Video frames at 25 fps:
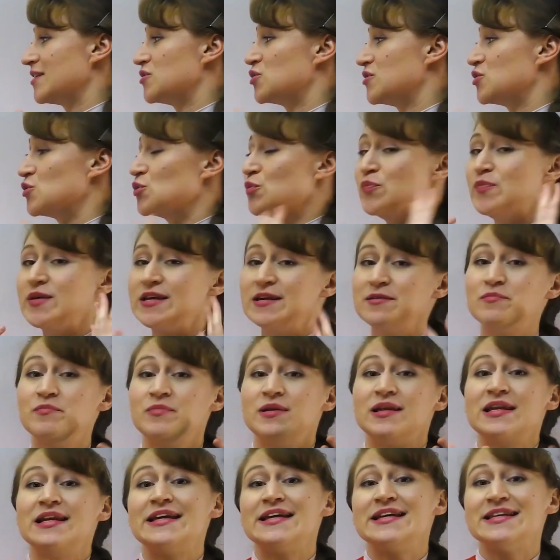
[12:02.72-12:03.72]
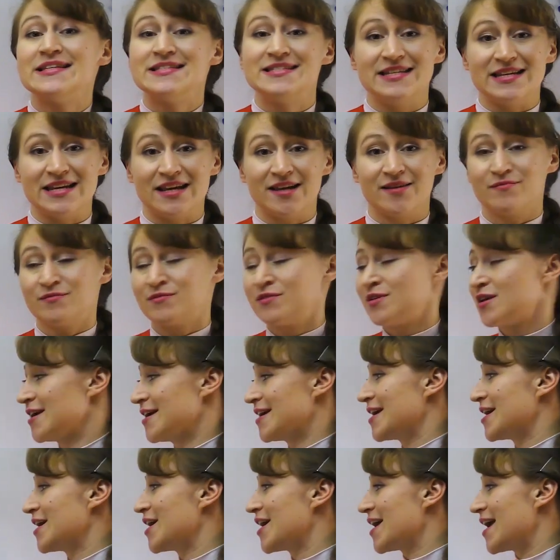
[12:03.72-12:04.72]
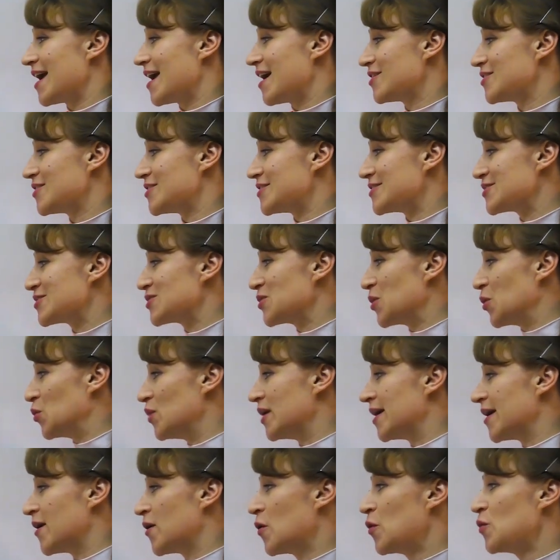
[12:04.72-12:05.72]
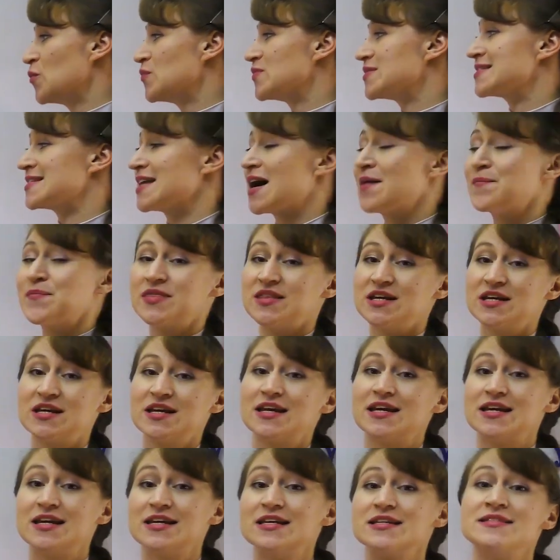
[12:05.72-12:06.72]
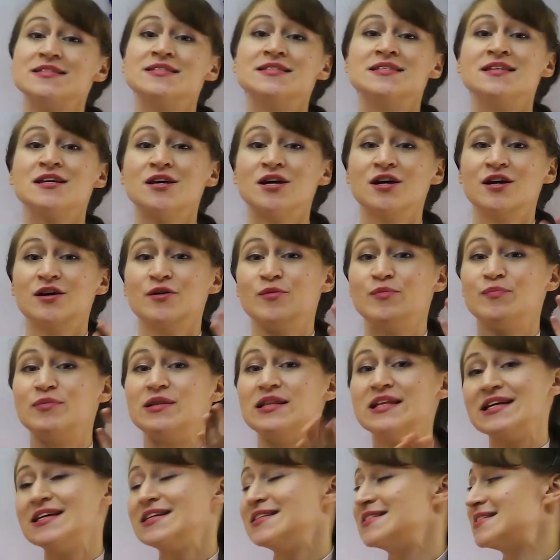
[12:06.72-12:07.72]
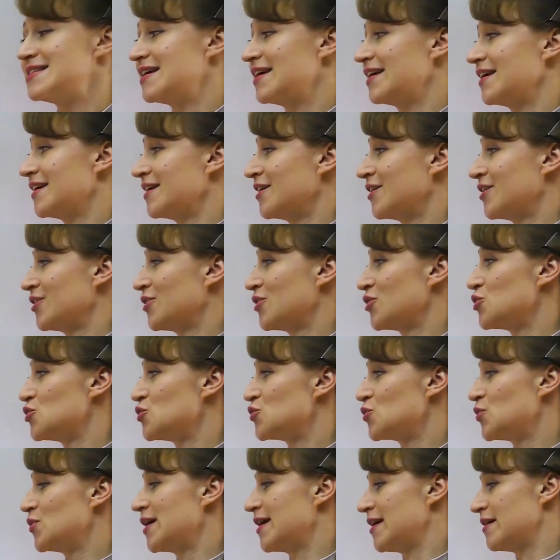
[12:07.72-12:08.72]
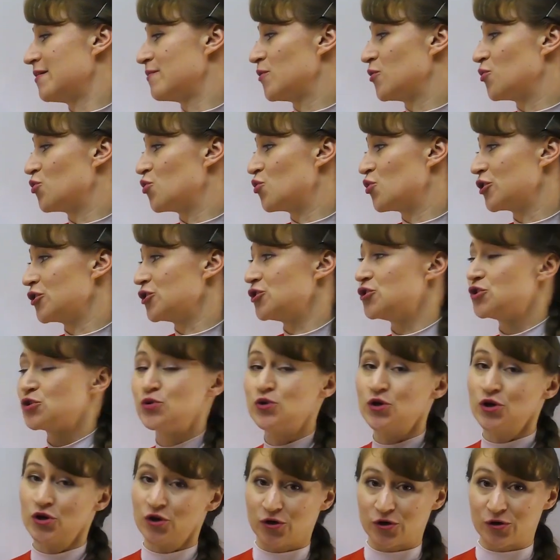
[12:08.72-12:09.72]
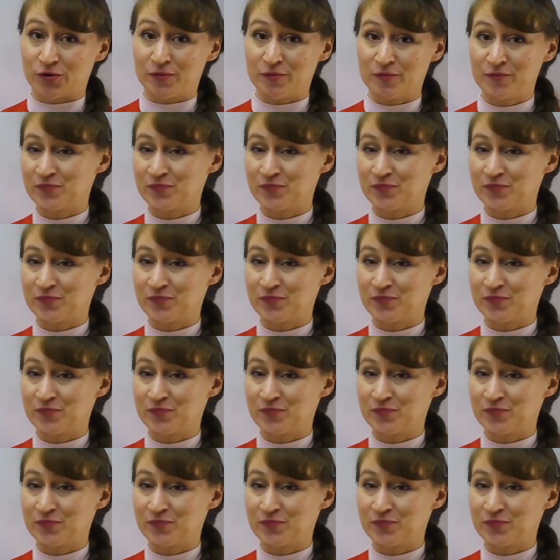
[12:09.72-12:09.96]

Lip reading: to be pleasing. So we hope something is pleasing to him or to her.